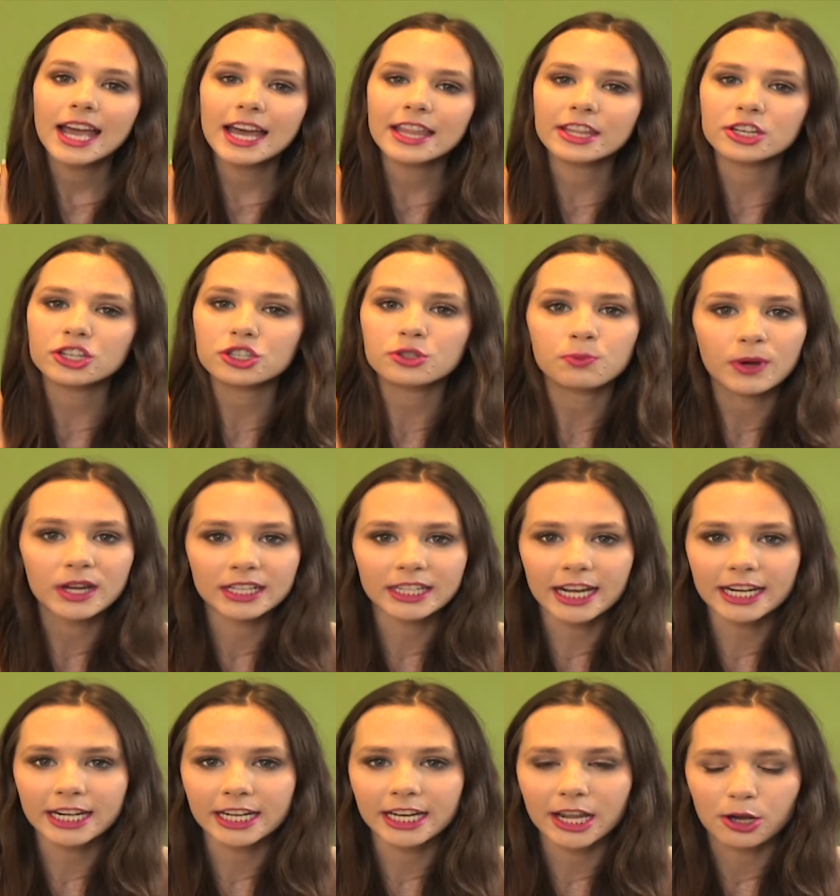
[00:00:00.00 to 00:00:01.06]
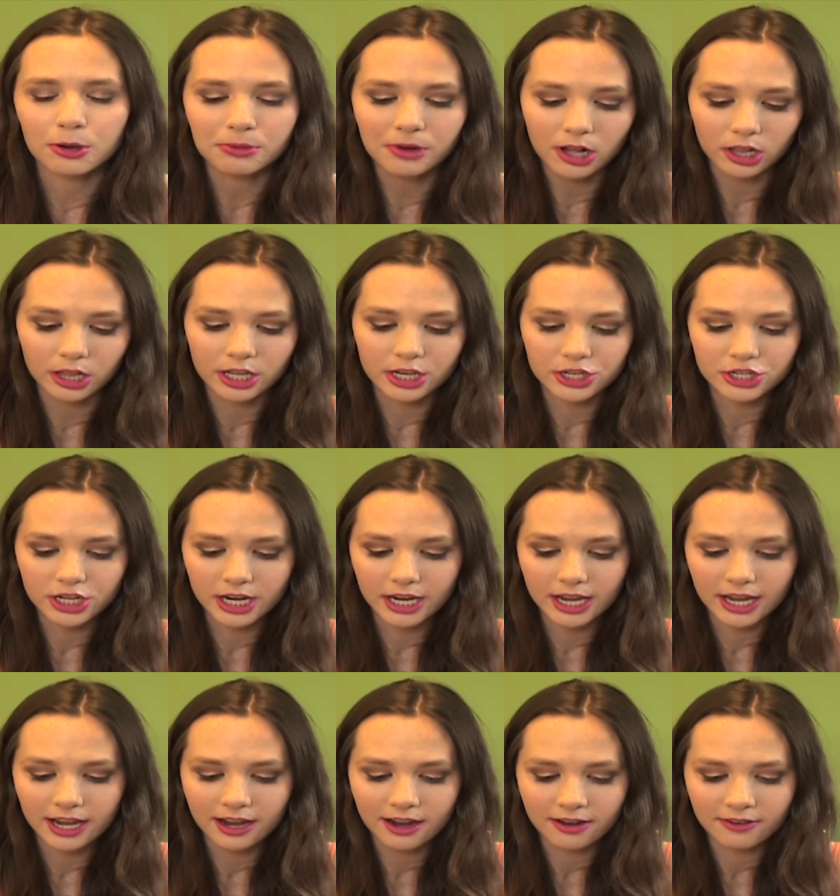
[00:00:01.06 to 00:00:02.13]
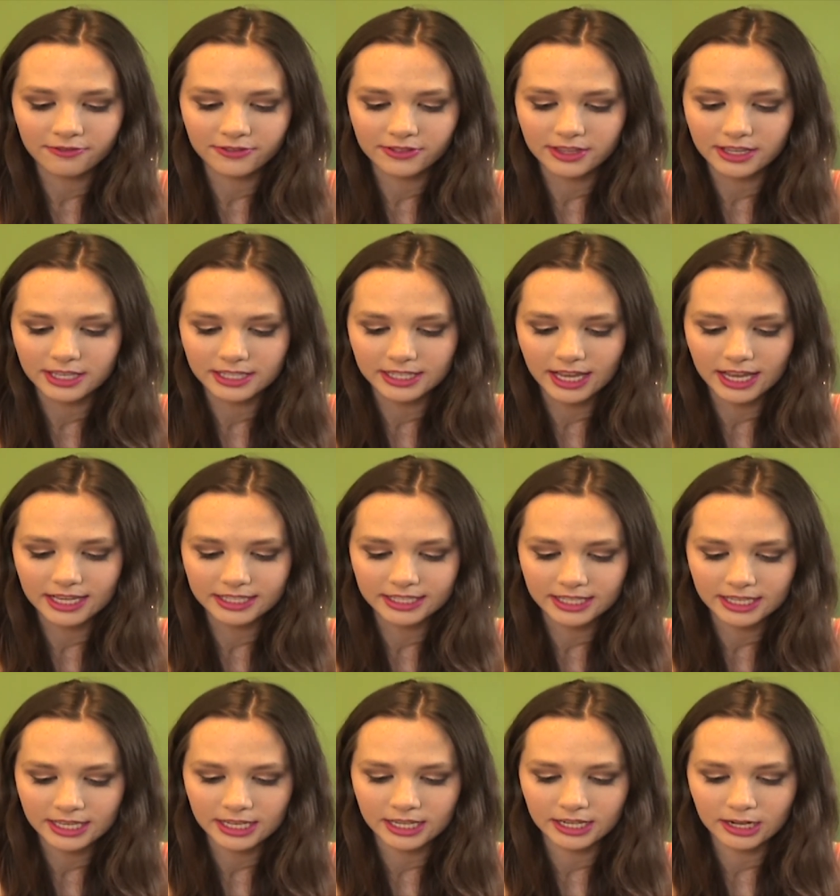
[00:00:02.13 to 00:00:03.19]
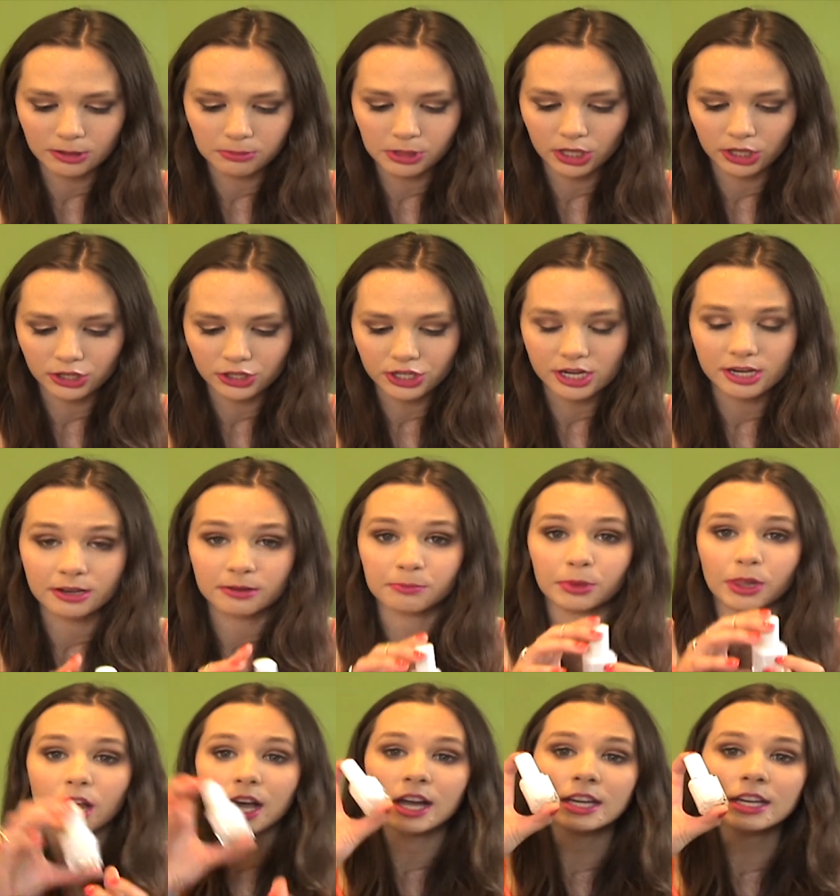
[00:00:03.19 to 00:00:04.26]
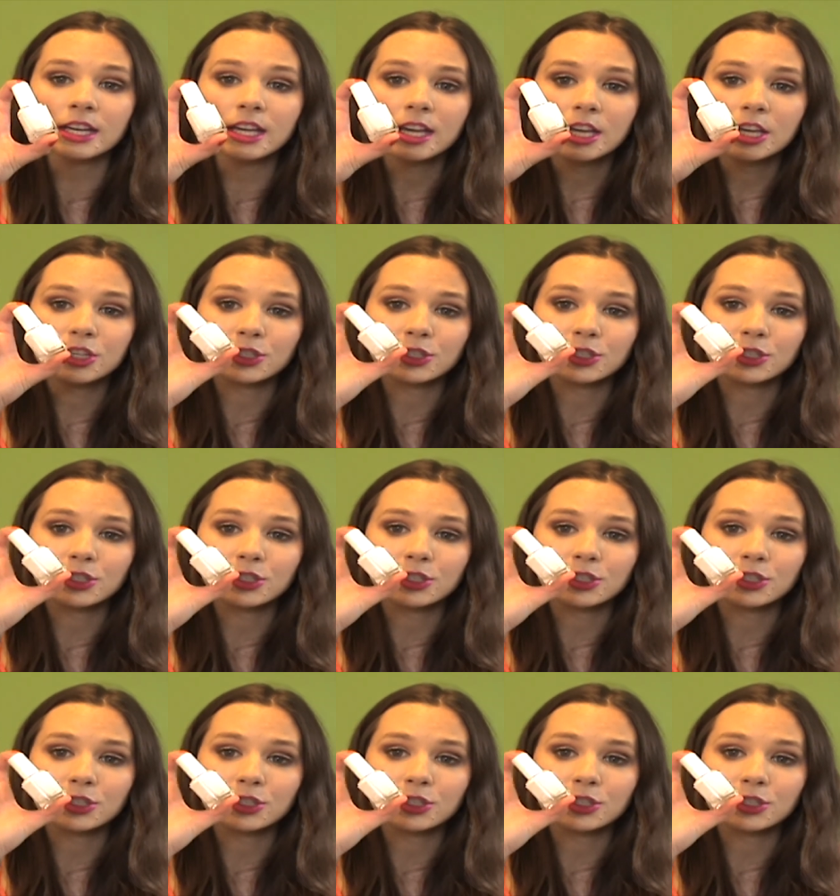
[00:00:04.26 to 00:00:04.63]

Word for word: And then just one kind of nail polish. I have this Essie nail polish in Blanc.